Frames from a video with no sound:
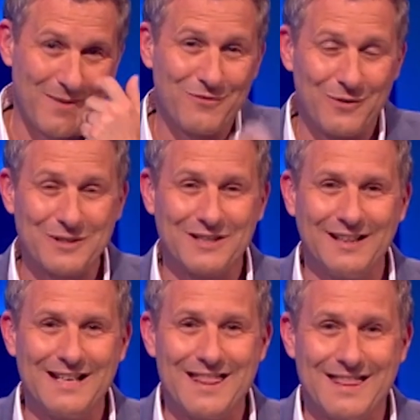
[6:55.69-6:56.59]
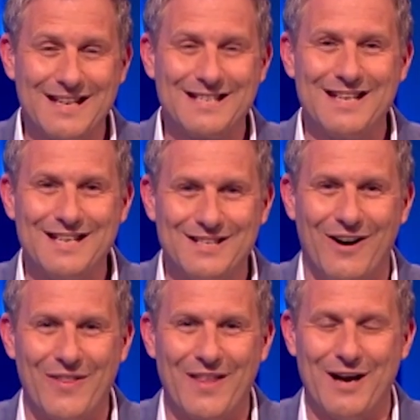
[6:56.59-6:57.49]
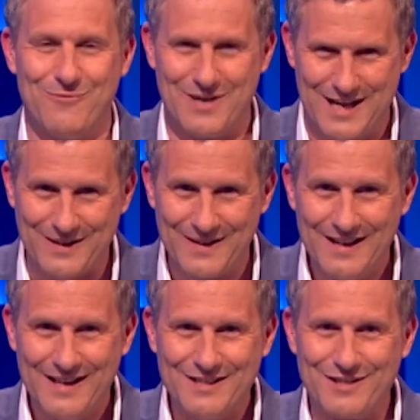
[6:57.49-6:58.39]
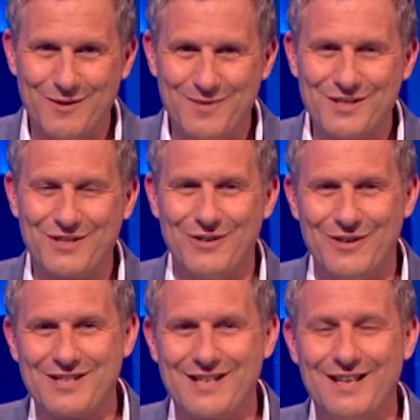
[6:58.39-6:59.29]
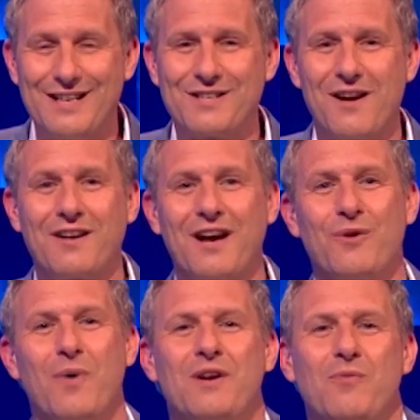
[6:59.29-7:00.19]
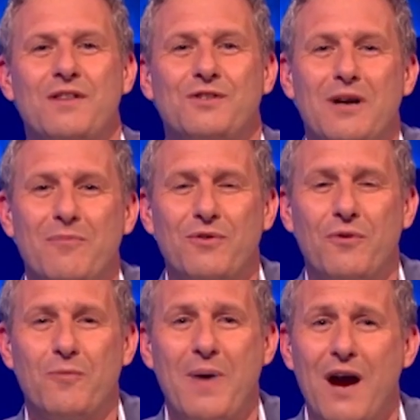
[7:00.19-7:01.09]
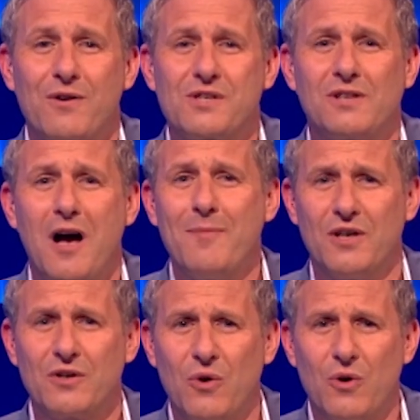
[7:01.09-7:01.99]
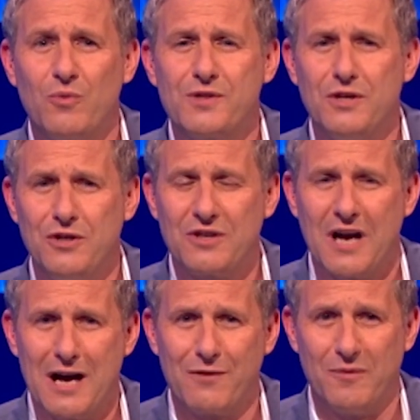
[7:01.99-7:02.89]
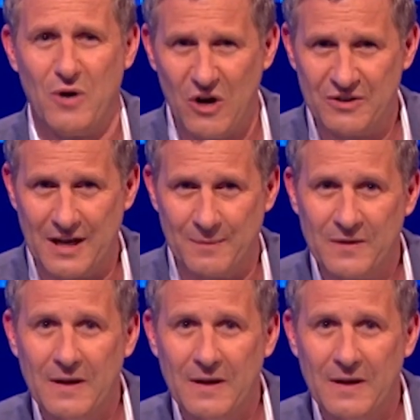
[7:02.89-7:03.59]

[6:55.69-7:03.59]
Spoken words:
Unfortunately, this is not that week. Dubious George said, "Is it okay to wonder whether Trump thought the Paris Climate Accord was a new car from Honda?"